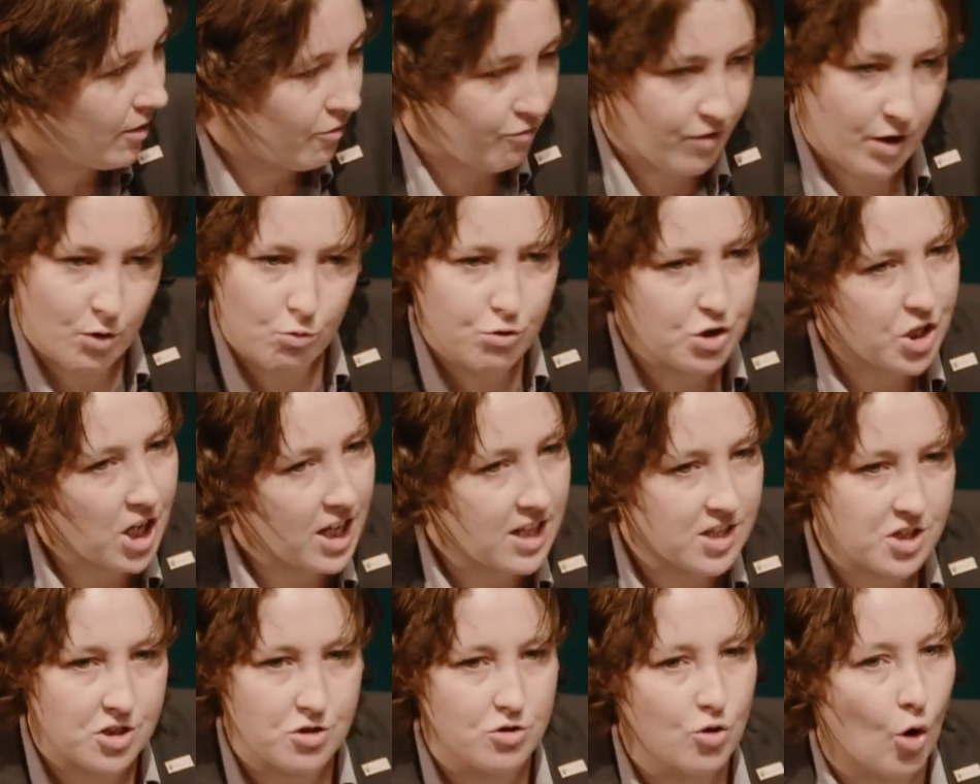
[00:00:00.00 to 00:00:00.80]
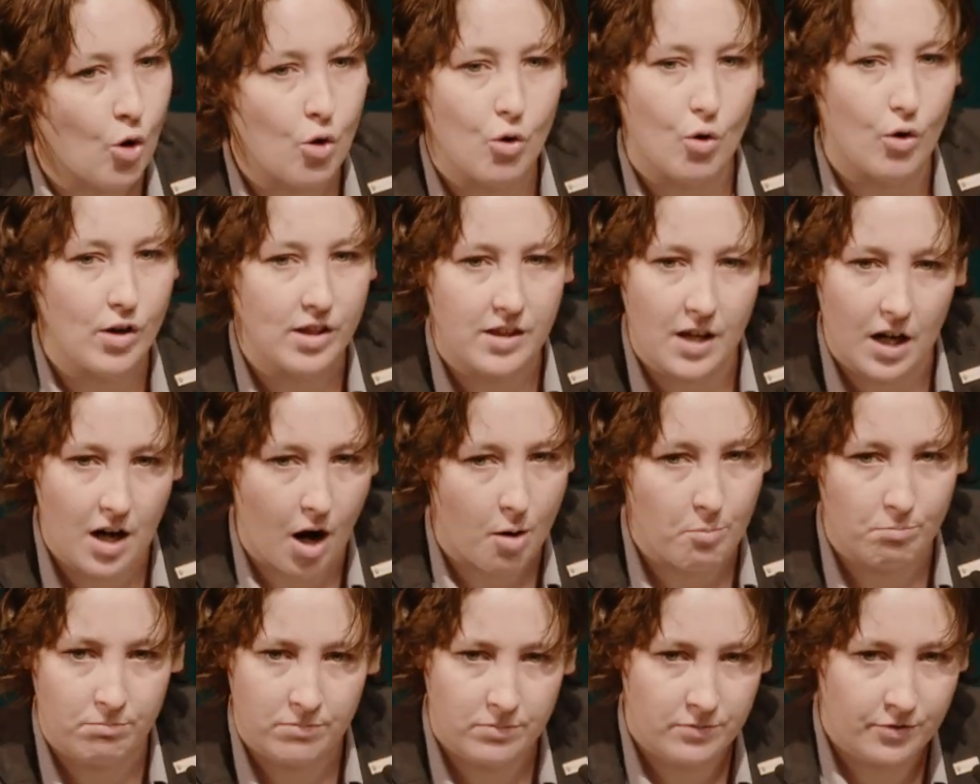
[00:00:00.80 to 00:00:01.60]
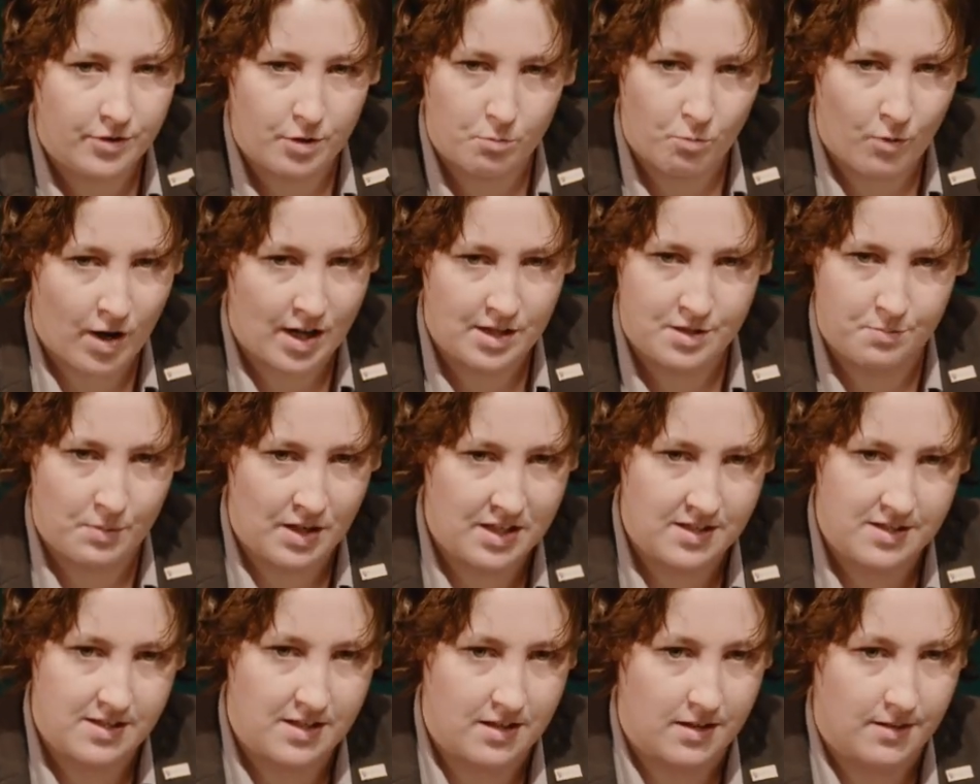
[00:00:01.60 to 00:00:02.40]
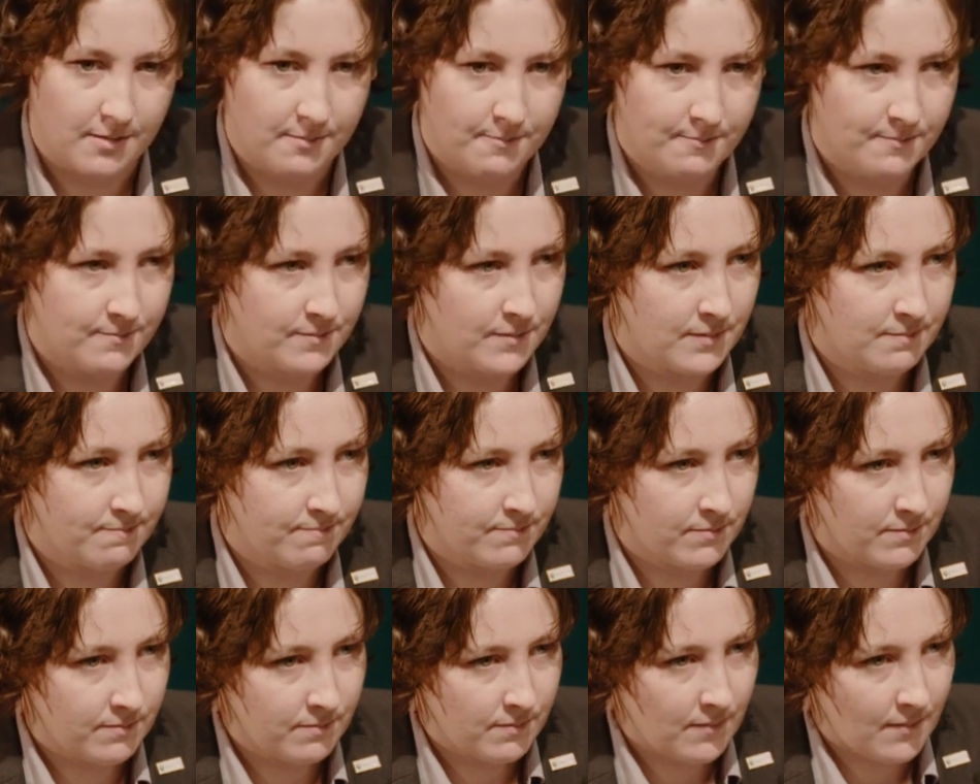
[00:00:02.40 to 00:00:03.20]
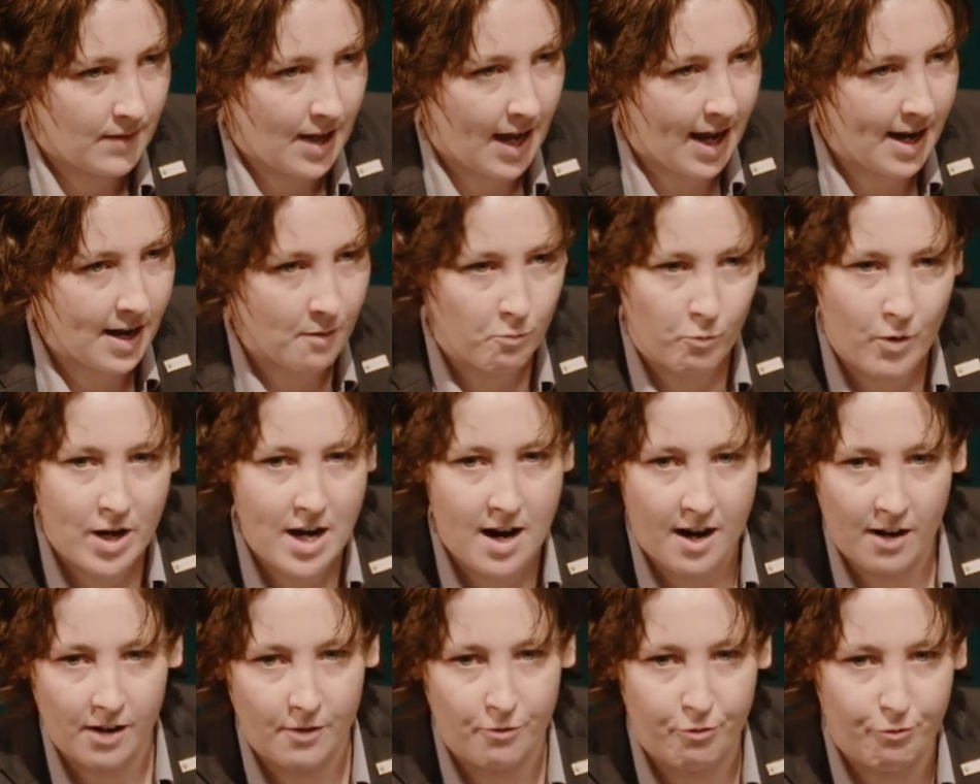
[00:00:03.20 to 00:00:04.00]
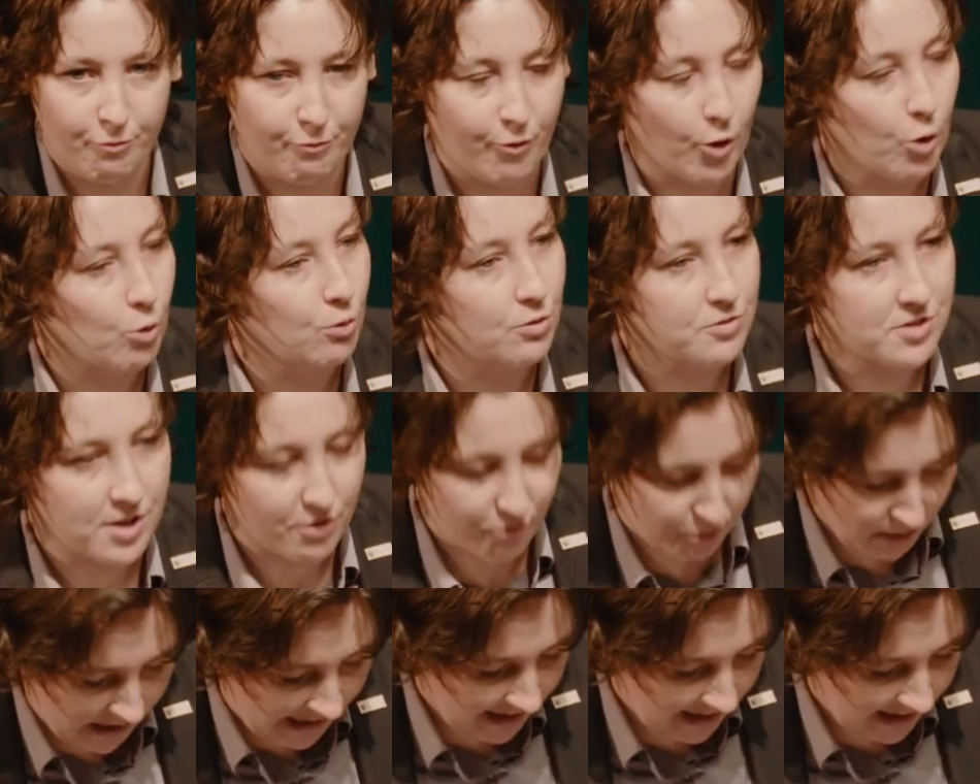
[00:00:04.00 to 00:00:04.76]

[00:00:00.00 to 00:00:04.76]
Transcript: real change is not going to come from Westminster. And we are fools if we